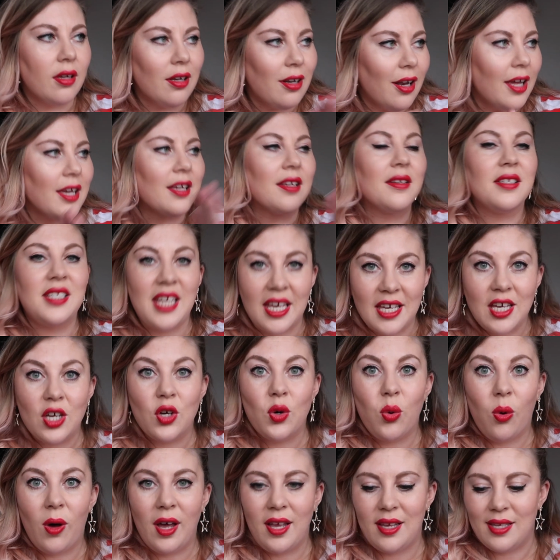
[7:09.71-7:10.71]
like, taking
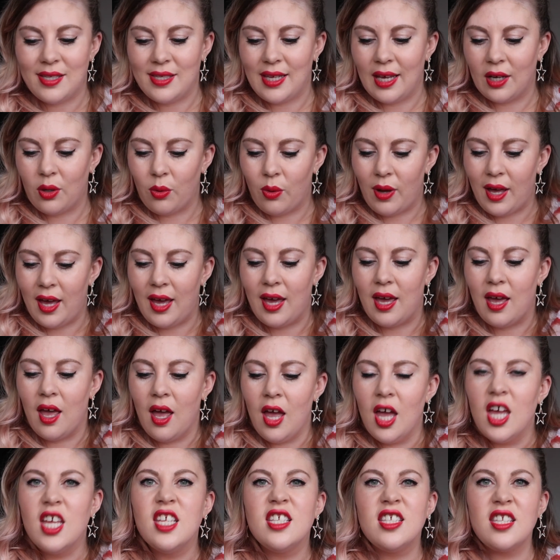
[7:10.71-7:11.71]
quite a segue,
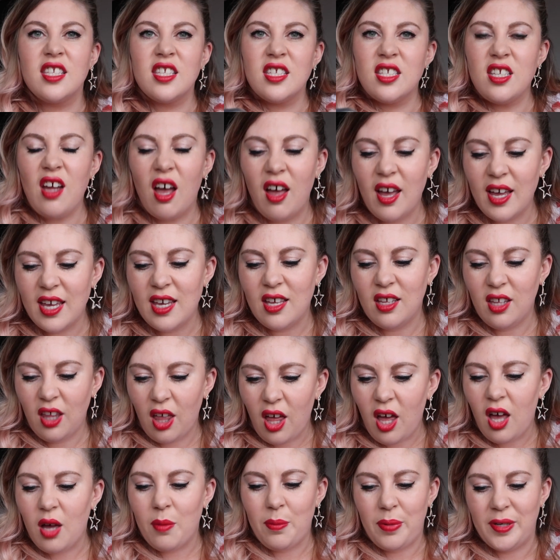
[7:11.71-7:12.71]

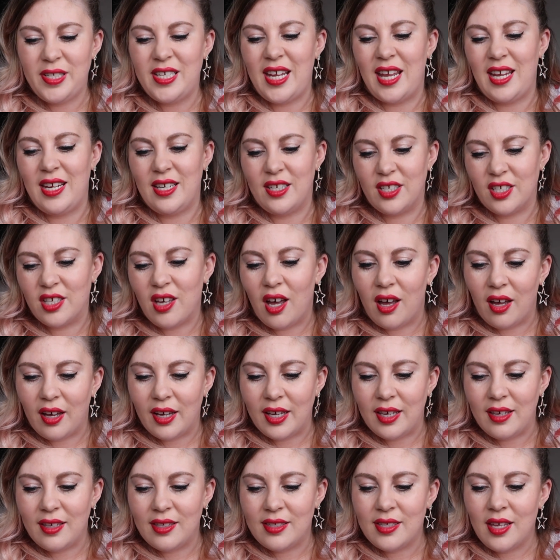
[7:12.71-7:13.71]
style update,
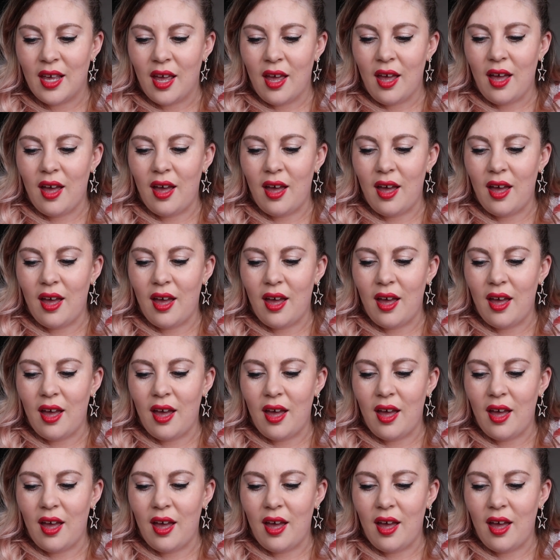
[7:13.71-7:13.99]
guys.